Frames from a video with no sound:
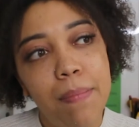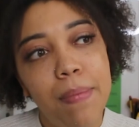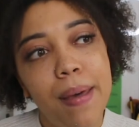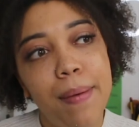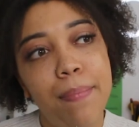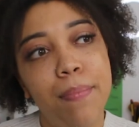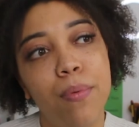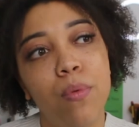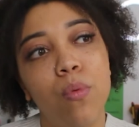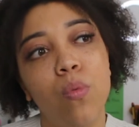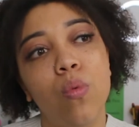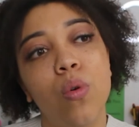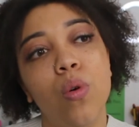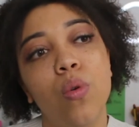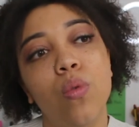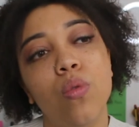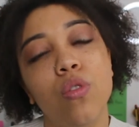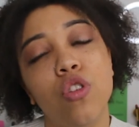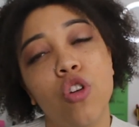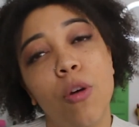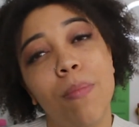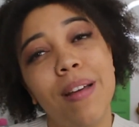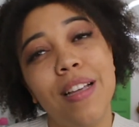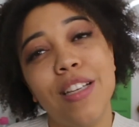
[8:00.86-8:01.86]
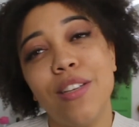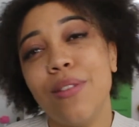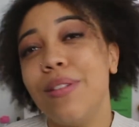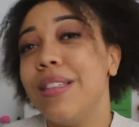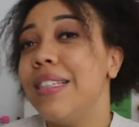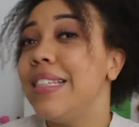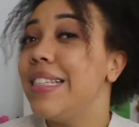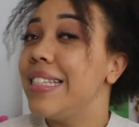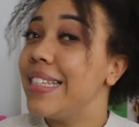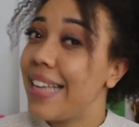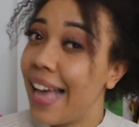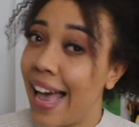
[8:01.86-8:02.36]
people will stop being so
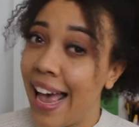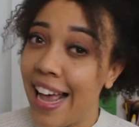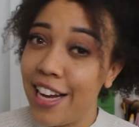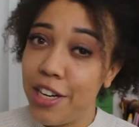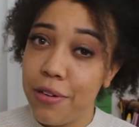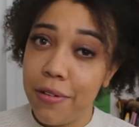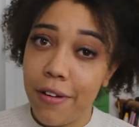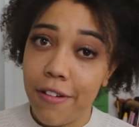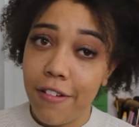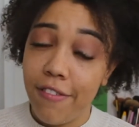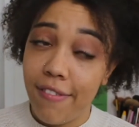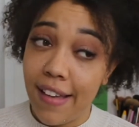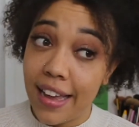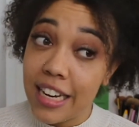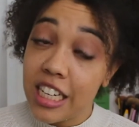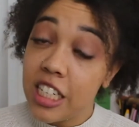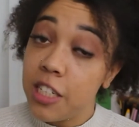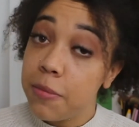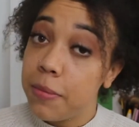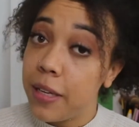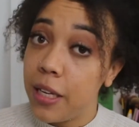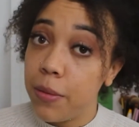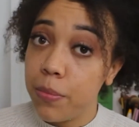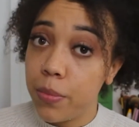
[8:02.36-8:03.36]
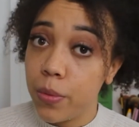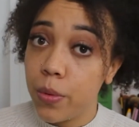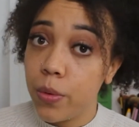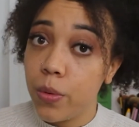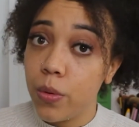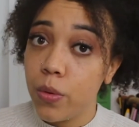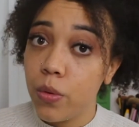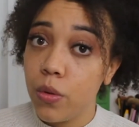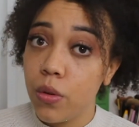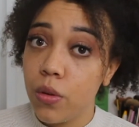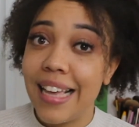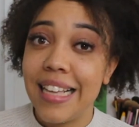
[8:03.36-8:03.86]
scared to offend people